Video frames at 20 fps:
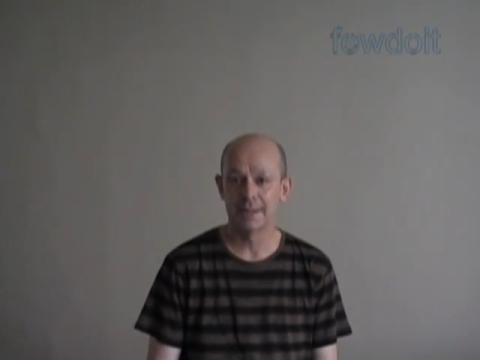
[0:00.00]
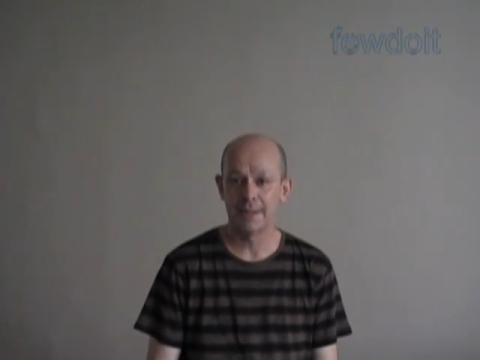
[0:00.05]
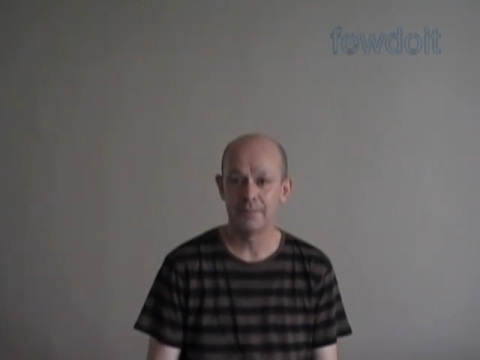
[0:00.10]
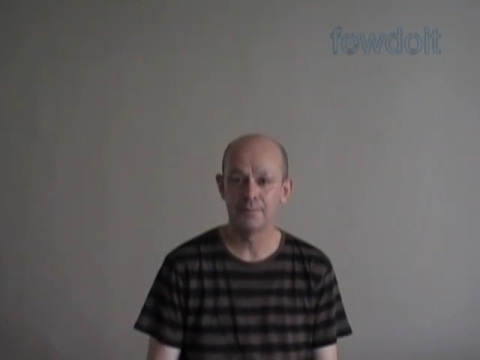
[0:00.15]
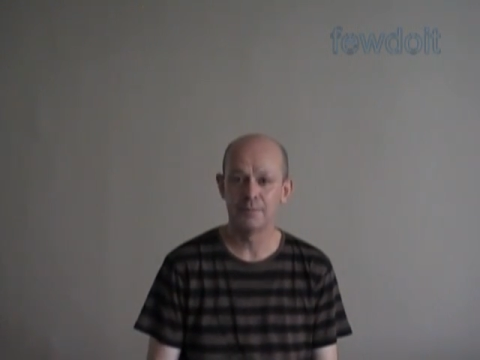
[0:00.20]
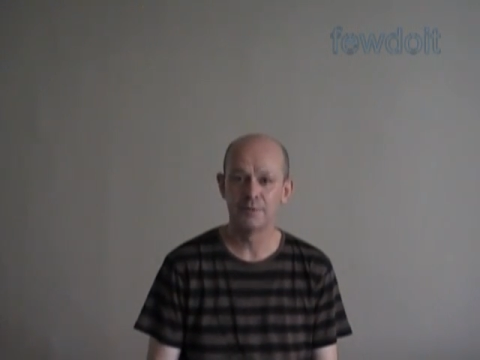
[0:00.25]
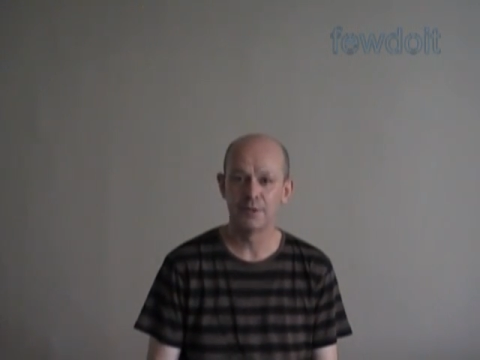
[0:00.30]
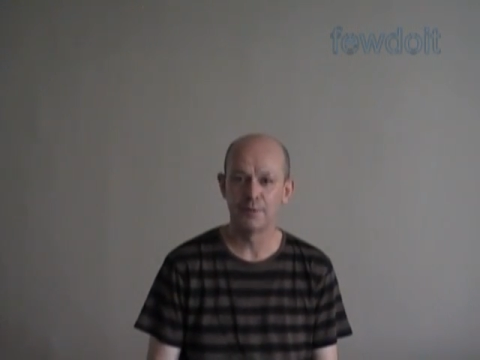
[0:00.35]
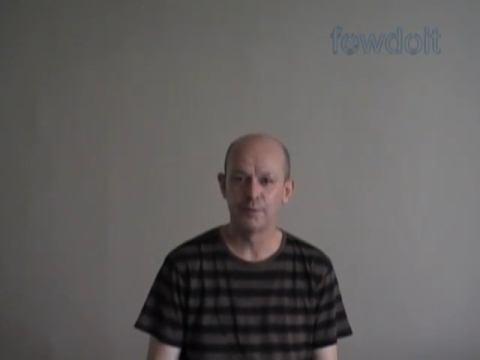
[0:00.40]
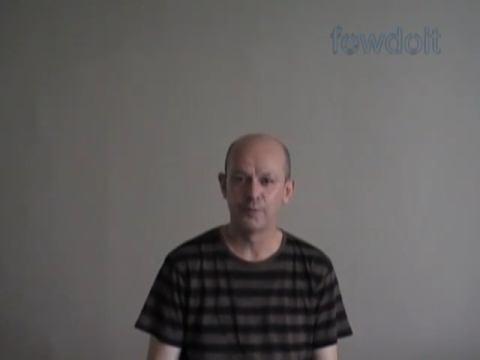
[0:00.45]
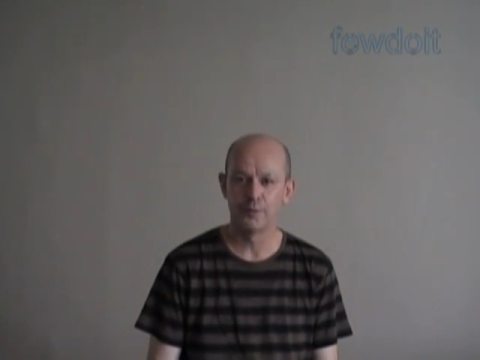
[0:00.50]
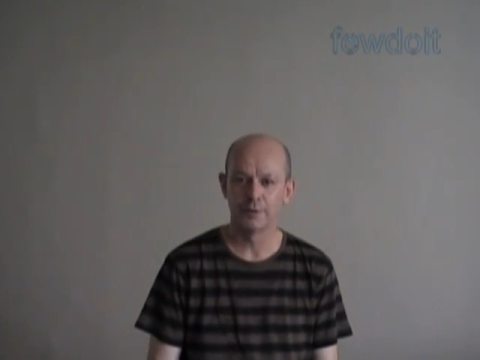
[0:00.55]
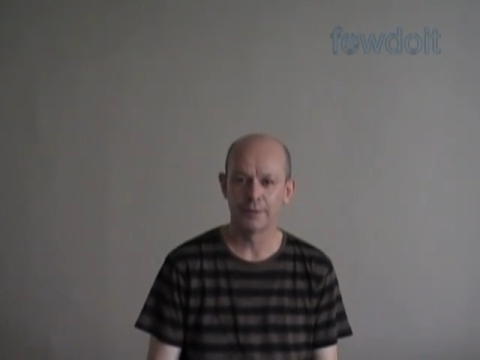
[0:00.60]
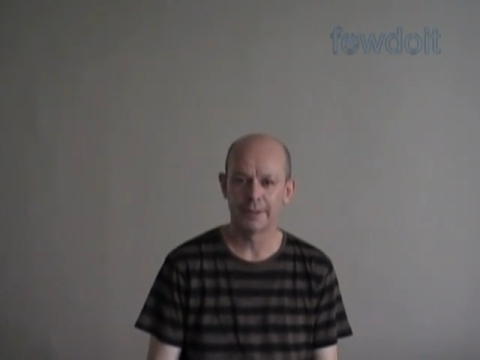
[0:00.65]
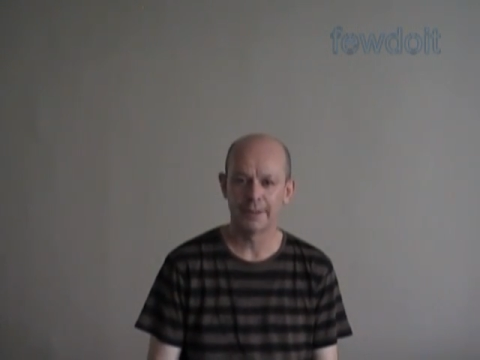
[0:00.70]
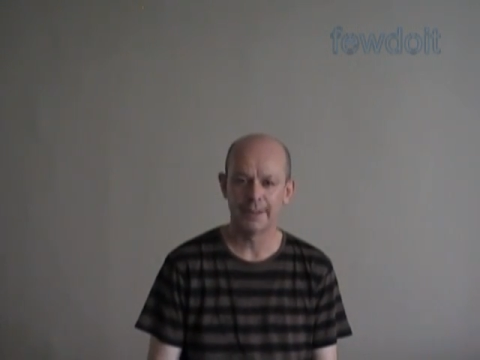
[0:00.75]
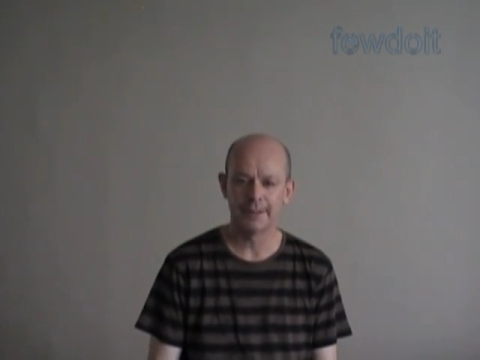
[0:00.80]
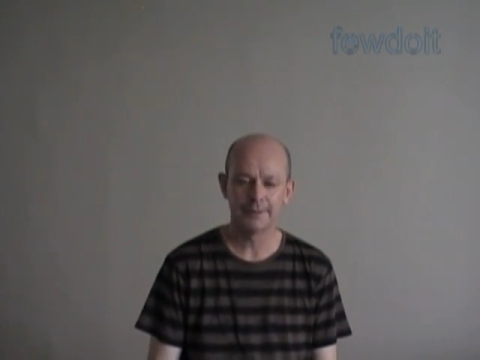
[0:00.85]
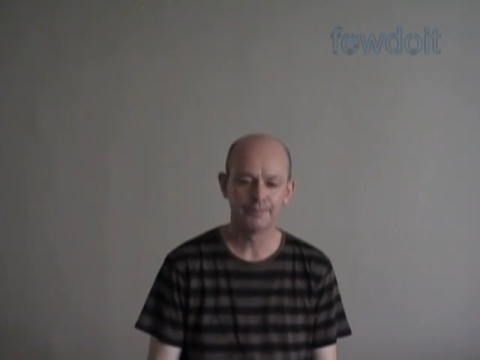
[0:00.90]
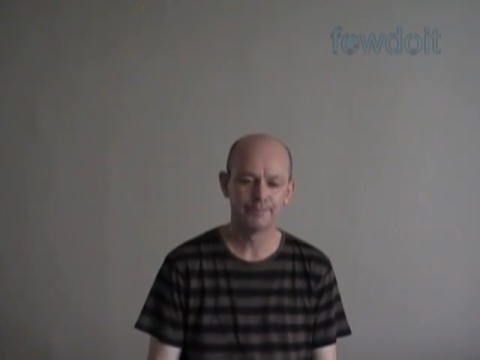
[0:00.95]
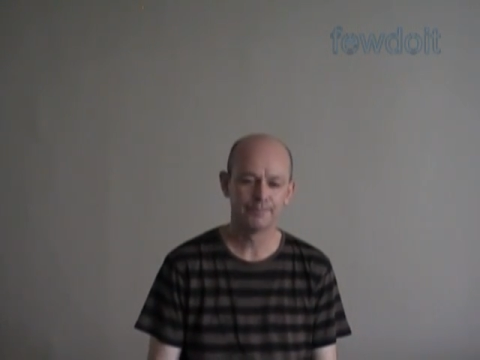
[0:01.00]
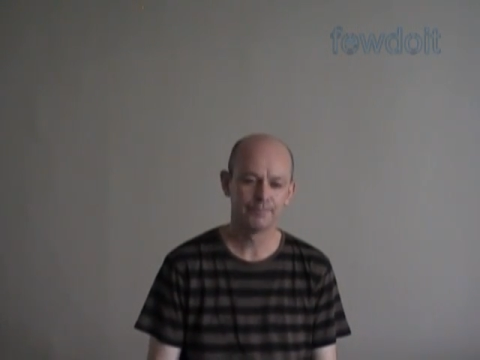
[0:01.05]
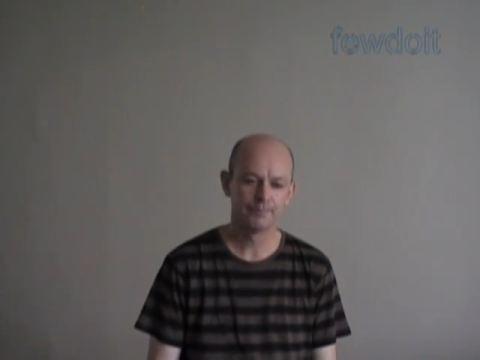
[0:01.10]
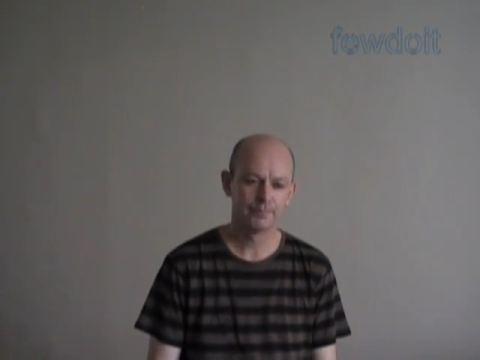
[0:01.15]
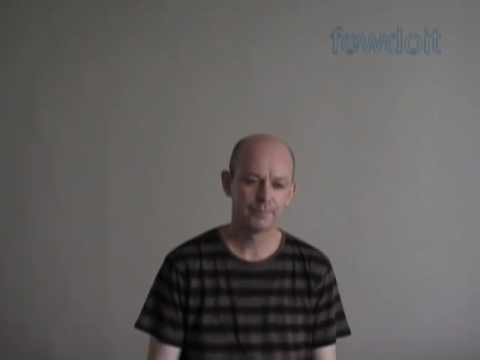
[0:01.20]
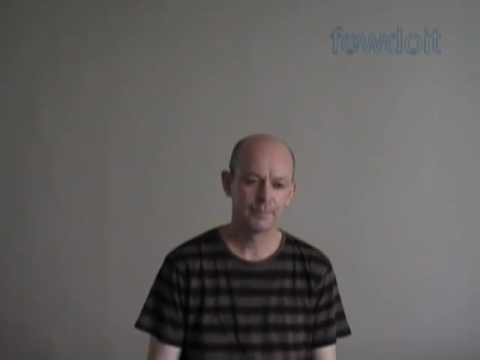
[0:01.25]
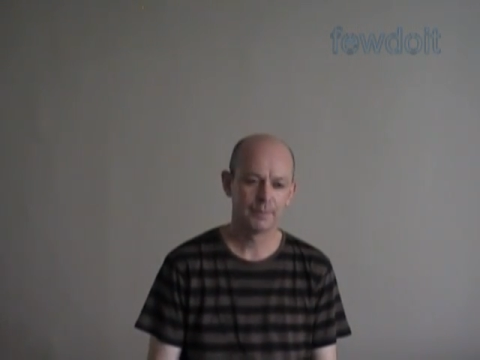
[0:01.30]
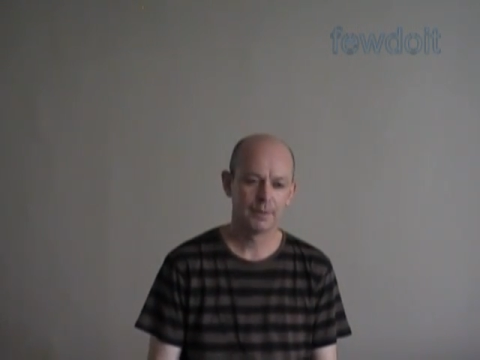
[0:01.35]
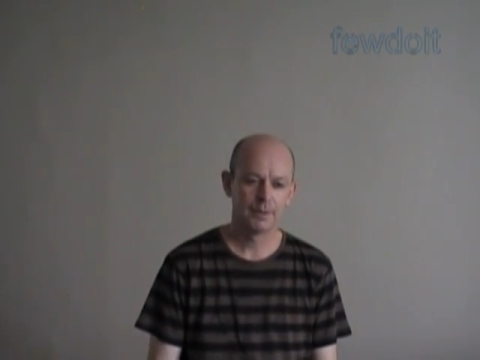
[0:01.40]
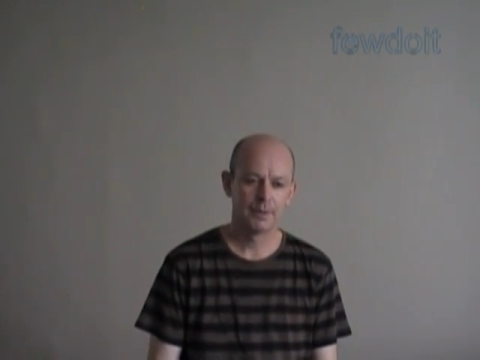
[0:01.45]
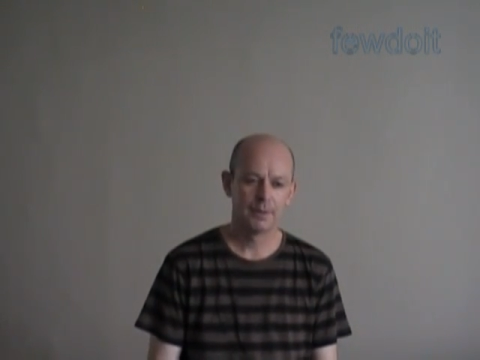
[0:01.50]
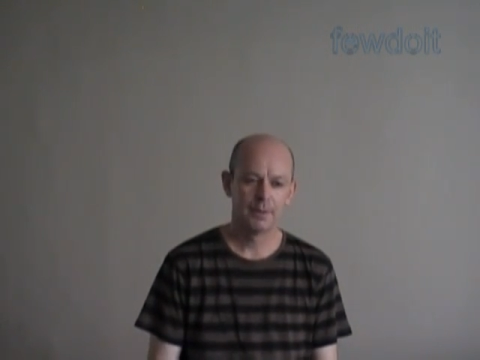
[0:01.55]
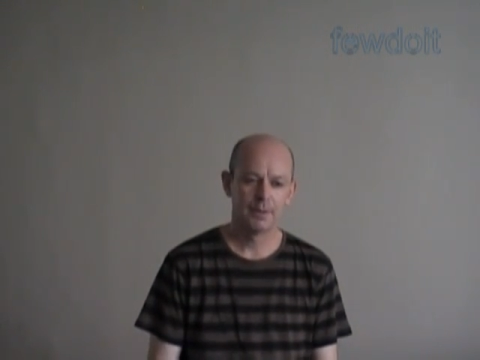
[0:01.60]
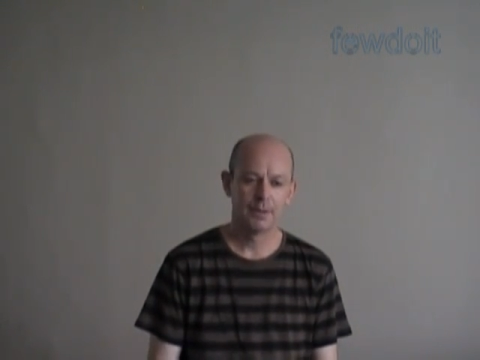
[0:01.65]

make those sculptures.